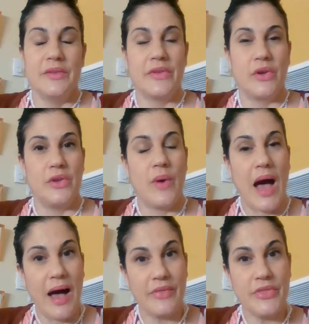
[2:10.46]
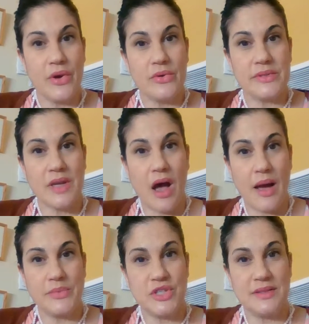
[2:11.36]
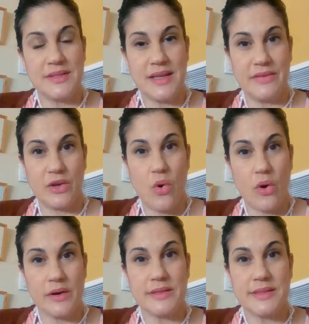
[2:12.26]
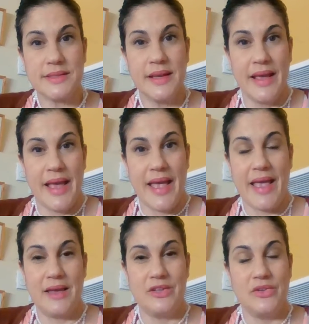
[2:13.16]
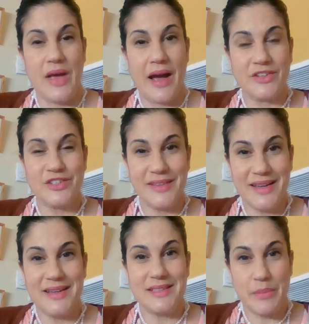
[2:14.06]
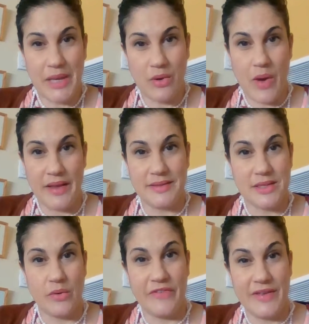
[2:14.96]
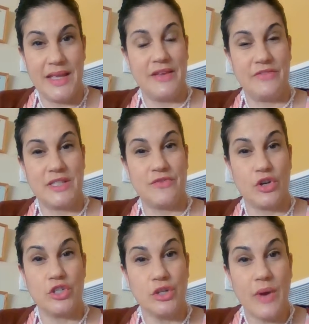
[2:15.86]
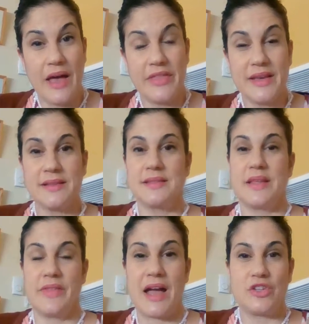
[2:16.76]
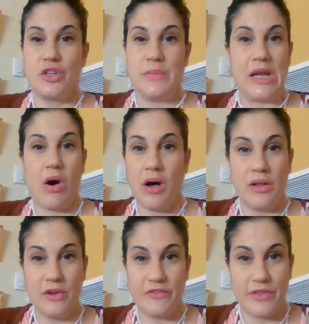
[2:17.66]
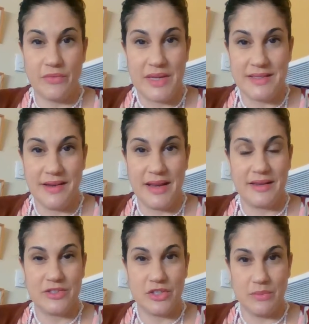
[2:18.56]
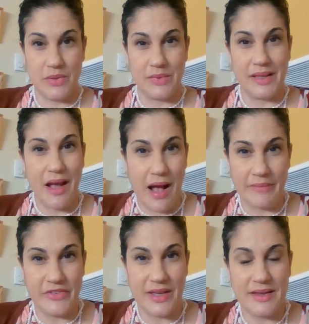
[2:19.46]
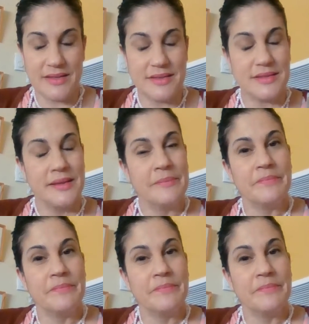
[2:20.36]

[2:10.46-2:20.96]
So you had those options in the course and you actually need to pick one. So if it's virtue ethics, then that should be all over the reasoning. It should be really obvious.